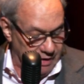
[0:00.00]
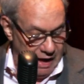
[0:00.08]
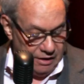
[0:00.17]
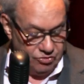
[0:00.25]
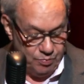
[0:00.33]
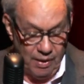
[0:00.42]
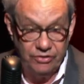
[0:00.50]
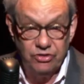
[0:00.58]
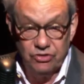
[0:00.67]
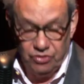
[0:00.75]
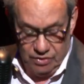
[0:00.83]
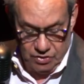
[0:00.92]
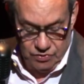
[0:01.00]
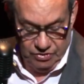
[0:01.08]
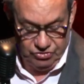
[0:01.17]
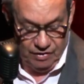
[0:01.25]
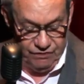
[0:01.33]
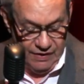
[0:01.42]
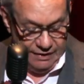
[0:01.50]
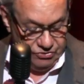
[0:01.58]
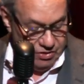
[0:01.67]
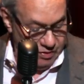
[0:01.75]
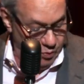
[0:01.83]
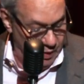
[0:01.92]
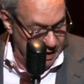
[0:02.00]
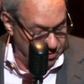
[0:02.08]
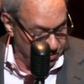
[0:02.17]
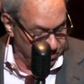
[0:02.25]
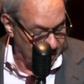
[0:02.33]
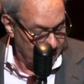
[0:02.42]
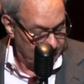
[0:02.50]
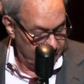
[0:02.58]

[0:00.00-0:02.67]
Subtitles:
College prices are increasing faster than wages,